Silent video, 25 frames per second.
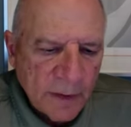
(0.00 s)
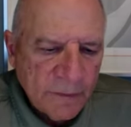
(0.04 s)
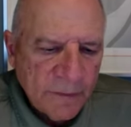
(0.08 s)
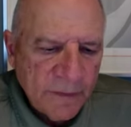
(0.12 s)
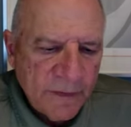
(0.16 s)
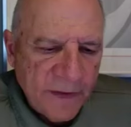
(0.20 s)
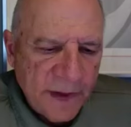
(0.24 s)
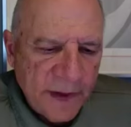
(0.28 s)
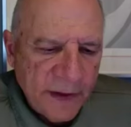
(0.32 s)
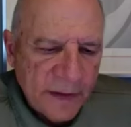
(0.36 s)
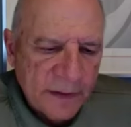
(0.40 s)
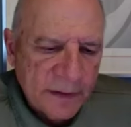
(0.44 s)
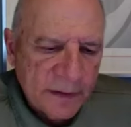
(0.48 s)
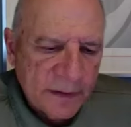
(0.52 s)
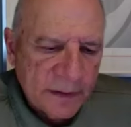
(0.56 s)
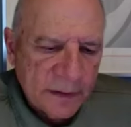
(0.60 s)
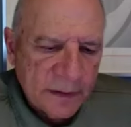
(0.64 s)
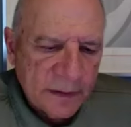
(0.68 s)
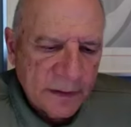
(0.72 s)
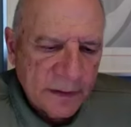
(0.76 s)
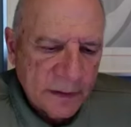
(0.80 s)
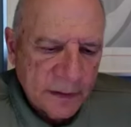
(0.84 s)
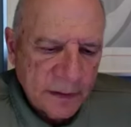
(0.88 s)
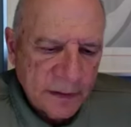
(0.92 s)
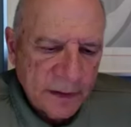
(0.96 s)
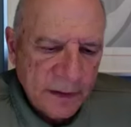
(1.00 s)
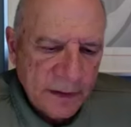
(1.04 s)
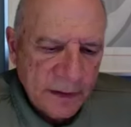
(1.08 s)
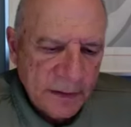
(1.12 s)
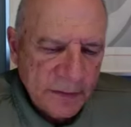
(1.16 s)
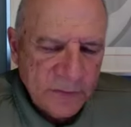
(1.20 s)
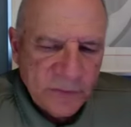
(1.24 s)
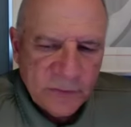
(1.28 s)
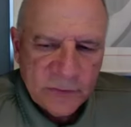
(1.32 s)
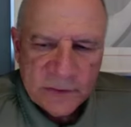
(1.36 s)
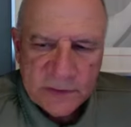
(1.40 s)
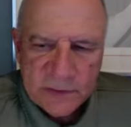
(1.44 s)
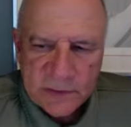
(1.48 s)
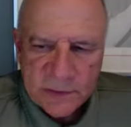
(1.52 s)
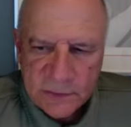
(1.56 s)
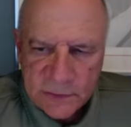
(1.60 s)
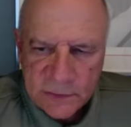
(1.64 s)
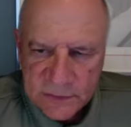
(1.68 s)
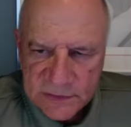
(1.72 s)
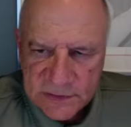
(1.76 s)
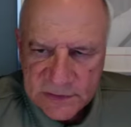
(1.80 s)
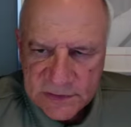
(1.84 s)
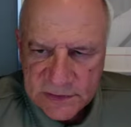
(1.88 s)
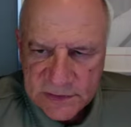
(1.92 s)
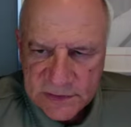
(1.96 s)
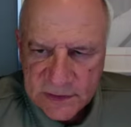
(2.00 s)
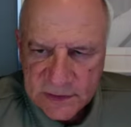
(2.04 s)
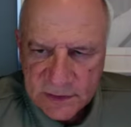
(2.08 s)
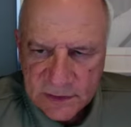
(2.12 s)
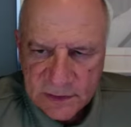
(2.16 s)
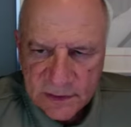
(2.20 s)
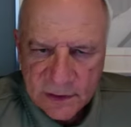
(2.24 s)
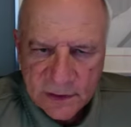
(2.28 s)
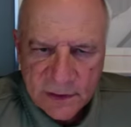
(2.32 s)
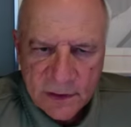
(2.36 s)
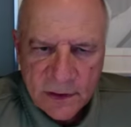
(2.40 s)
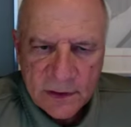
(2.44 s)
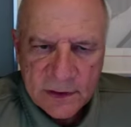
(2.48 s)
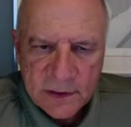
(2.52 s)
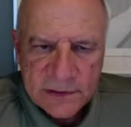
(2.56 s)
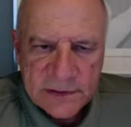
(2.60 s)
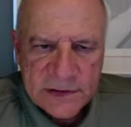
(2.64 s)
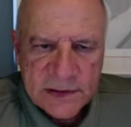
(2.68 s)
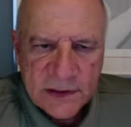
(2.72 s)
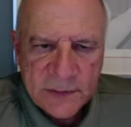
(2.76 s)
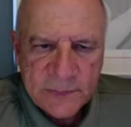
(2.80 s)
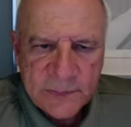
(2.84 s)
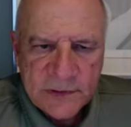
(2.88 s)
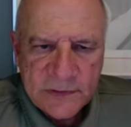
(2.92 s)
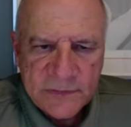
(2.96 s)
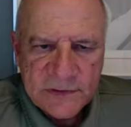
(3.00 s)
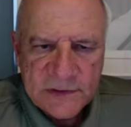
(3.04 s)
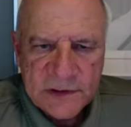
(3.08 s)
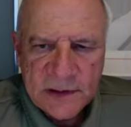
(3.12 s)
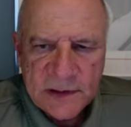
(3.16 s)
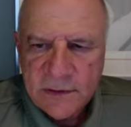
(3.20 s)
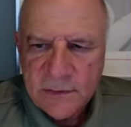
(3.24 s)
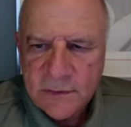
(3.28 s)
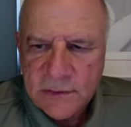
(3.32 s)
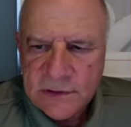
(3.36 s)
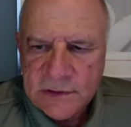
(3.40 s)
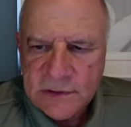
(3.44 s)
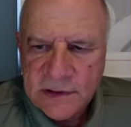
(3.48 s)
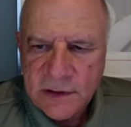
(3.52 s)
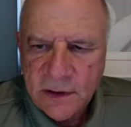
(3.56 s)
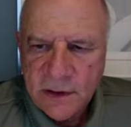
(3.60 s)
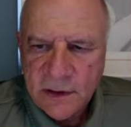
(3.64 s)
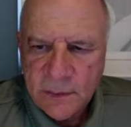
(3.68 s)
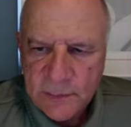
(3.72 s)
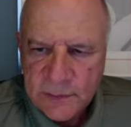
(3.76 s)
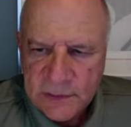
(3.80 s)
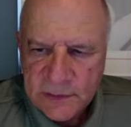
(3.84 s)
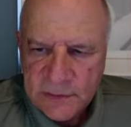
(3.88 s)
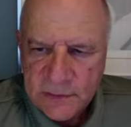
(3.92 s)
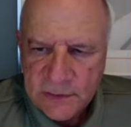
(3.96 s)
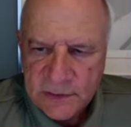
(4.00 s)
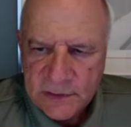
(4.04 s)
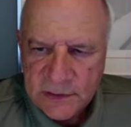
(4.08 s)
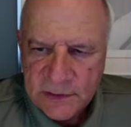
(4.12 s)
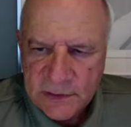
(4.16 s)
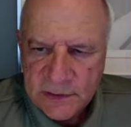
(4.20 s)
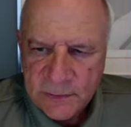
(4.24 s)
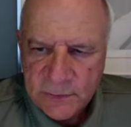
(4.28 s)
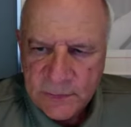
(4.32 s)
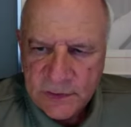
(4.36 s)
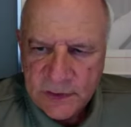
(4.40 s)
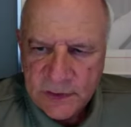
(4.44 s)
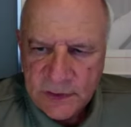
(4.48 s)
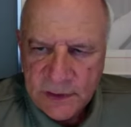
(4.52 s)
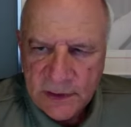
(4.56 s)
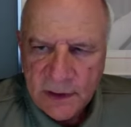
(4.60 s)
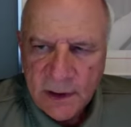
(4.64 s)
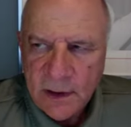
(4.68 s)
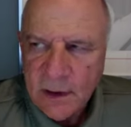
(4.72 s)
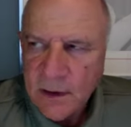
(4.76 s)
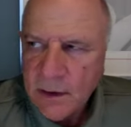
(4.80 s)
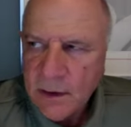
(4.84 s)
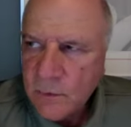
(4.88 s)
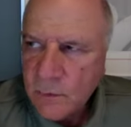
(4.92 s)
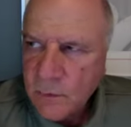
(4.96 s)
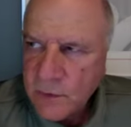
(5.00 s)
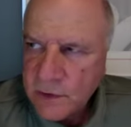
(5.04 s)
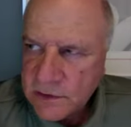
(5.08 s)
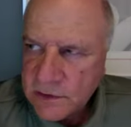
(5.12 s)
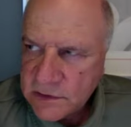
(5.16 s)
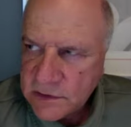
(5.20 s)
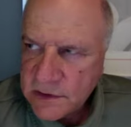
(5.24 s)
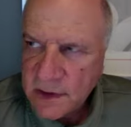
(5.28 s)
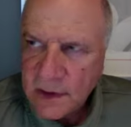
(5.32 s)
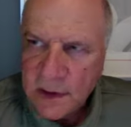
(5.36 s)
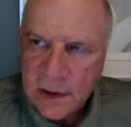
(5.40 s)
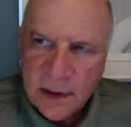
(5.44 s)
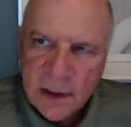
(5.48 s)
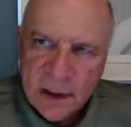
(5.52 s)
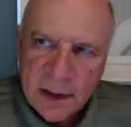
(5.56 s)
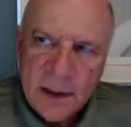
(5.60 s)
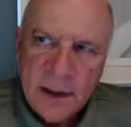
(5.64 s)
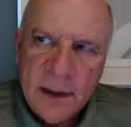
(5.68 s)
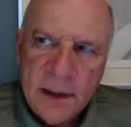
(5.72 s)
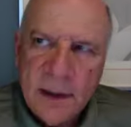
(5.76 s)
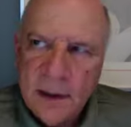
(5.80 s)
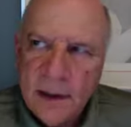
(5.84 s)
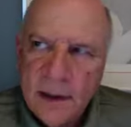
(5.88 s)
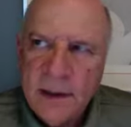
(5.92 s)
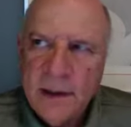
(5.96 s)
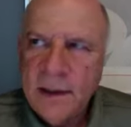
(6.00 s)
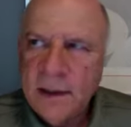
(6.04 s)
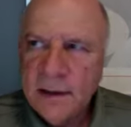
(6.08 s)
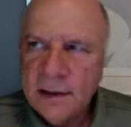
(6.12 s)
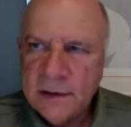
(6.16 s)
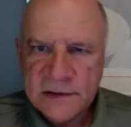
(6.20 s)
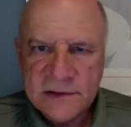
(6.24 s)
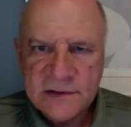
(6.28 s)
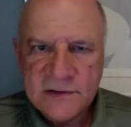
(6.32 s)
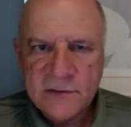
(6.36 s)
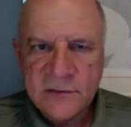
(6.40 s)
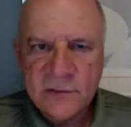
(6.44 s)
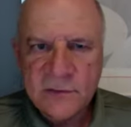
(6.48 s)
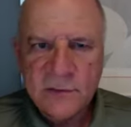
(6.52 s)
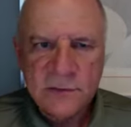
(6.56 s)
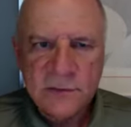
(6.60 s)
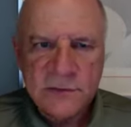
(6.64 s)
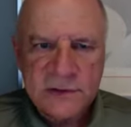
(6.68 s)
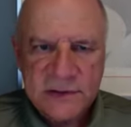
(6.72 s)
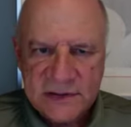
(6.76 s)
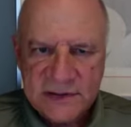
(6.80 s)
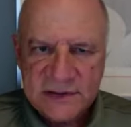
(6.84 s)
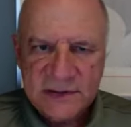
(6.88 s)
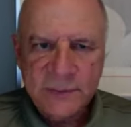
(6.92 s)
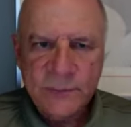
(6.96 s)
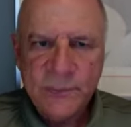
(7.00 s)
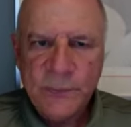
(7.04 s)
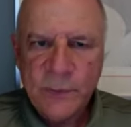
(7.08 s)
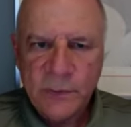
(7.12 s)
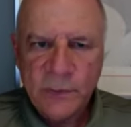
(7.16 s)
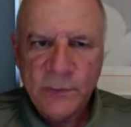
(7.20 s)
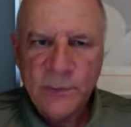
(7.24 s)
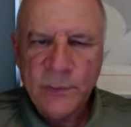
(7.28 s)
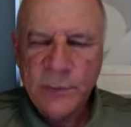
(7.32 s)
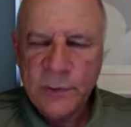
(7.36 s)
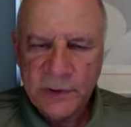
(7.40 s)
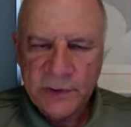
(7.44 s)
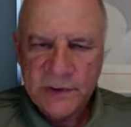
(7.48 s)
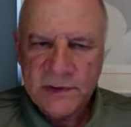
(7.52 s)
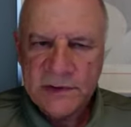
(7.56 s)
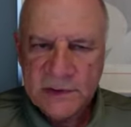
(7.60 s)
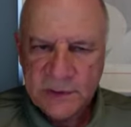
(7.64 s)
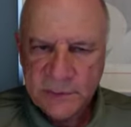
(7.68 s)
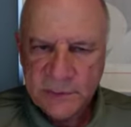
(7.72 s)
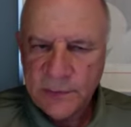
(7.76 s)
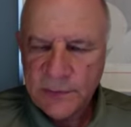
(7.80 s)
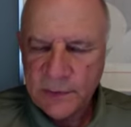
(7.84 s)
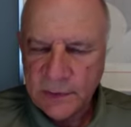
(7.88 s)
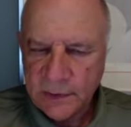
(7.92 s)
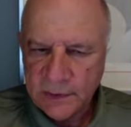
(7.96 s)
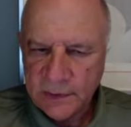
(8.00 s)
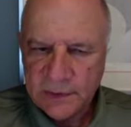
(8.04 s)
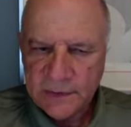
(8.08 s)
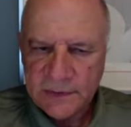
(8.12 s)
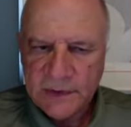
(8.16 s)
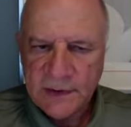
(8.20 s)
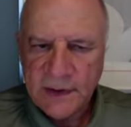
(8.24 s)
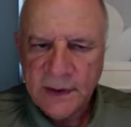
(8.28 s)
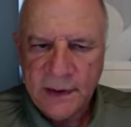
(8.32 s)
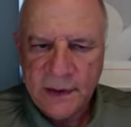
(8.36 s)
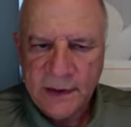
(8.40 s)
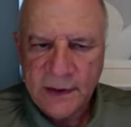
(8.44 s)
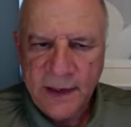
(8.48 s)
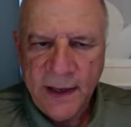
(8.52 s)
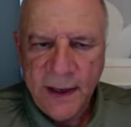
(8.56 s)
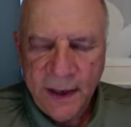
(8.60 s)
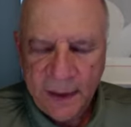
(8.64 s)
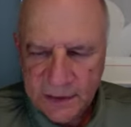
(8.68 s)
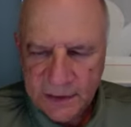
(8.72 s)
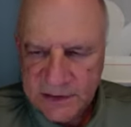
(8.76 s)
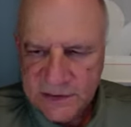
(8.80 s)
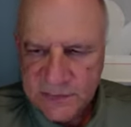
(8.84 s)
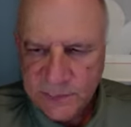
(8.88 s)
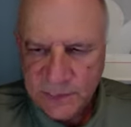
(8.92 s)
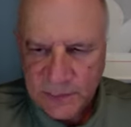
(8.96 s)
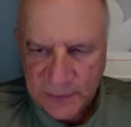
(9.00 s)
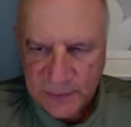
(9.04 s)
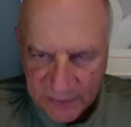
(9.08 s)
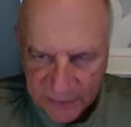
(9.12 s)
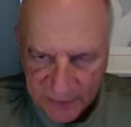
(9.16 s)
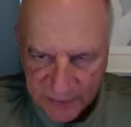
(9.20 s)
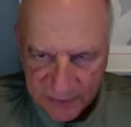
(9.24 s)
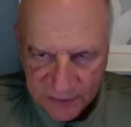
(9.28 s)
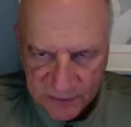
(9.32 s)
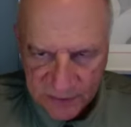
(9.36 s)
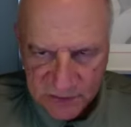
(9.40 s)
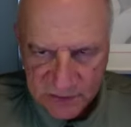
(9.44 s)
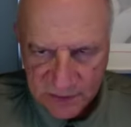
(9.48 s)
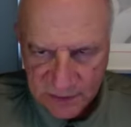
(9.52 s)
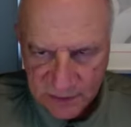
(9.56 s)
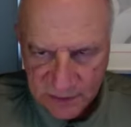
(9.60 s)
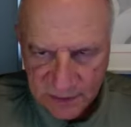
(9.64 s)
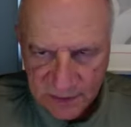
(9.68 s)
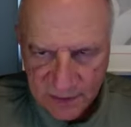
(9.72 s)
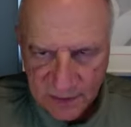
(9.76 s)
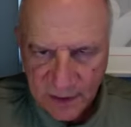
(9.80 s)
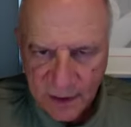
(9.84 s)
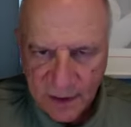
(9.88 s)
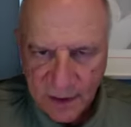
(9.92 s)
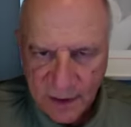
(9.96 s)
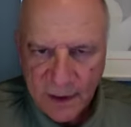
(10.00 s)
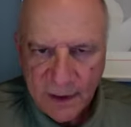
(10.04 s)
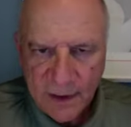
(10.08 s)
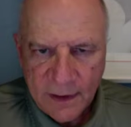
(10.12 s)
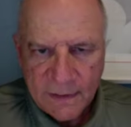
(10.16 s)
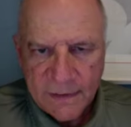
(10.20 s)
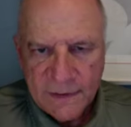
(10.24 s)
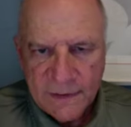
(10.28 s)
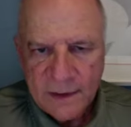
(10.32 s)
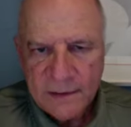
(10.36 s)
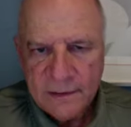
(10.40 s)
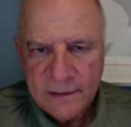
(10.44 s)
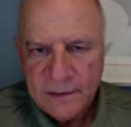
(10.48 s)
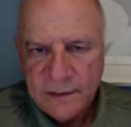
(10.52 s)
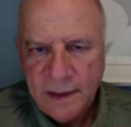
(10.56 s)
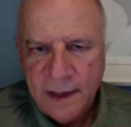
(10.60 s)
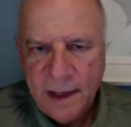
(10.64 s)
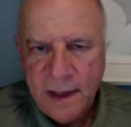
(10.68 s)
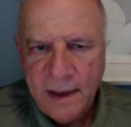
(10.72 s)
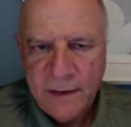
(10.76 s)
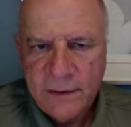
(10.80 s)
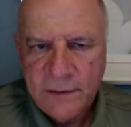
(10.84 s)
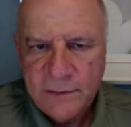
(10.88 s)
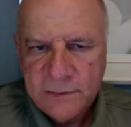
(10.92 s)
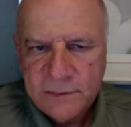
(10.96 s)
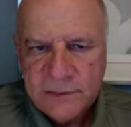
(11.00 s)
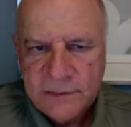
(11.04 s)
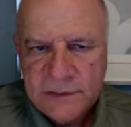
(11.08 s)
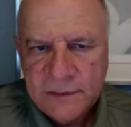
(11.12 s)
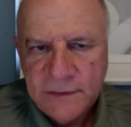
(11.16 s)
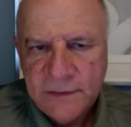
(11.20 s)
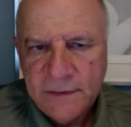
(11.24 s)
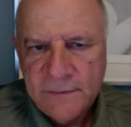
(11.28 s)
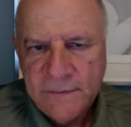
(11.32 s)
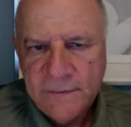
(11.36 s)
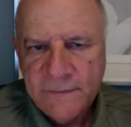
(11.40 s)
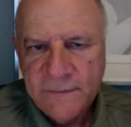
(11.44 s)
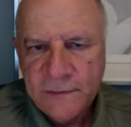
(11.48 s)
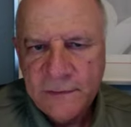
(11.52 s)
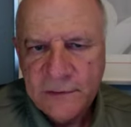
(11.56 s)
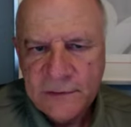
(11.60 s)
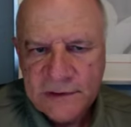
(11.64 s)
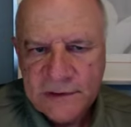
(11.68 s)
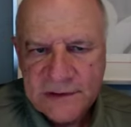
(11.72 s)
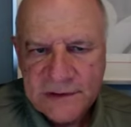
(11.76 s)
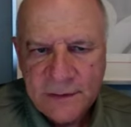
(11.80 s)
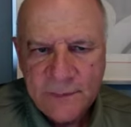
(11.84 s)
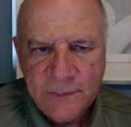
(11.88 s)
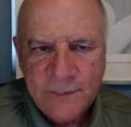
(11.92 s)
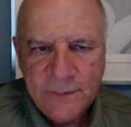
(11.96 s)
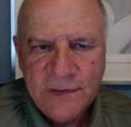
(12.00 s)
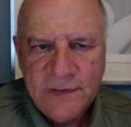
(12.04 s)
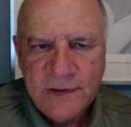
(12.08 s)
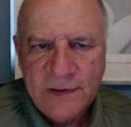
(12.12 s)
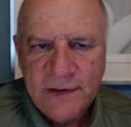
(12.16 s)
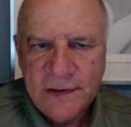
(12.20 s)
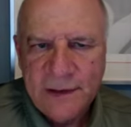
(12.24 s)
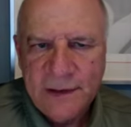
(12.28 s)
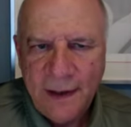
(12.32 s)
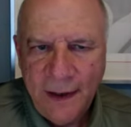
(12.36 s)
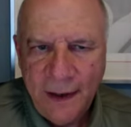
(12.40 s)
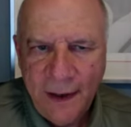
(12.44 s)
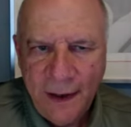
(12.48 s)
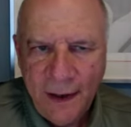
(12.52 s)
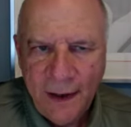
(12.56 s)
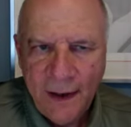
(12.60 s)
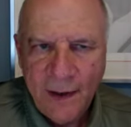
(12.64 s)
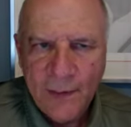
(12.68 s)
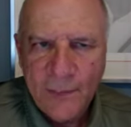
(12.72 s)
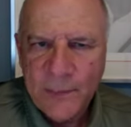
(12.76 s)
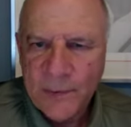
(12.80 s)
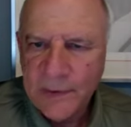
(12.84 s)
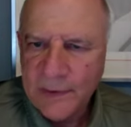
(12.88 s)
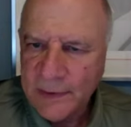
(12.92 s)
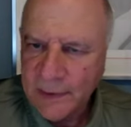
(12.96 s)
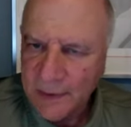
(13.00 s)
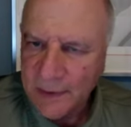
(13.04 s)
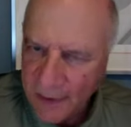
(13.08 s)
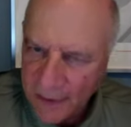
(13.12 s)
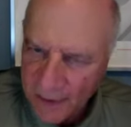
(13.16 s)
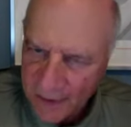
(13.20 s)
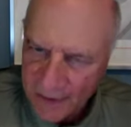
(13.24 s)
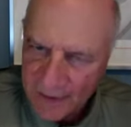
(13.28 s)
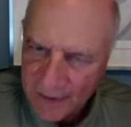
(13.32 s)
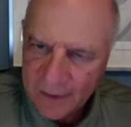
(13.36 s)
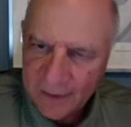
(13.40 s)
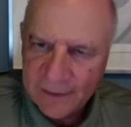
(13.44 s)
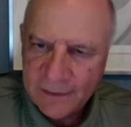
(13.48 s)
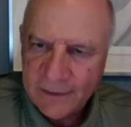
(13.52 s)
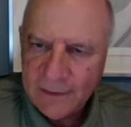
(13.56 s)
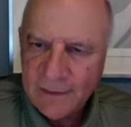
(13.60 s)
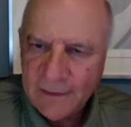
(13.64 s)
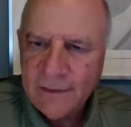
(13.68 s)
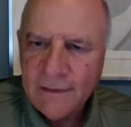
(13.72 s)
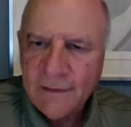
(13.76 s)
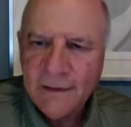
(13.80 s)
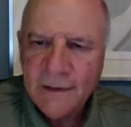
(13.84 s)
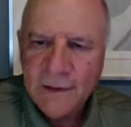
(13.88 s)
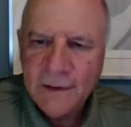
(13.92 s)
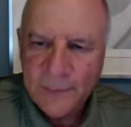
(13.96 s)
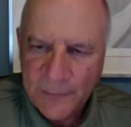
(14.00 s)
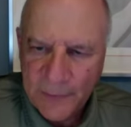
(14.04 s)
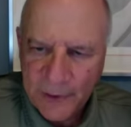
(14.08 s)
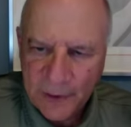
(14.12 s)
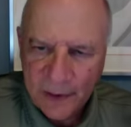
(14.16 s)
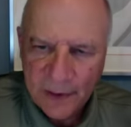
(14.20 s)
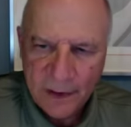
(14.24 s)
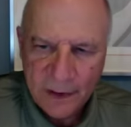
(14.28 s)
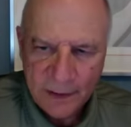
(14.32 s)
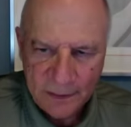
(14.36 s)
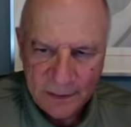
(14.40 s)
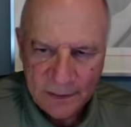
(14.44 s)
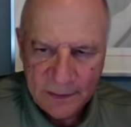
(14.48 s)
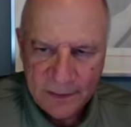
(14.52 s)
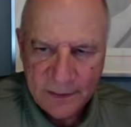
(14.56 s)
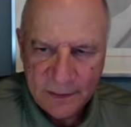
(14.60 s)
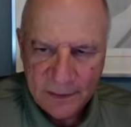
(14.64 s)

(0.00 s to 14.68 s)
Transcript: that introduced the concept of sacred geometry to me, which is, through simple principles, an explanation that allows for something to happen in the mind.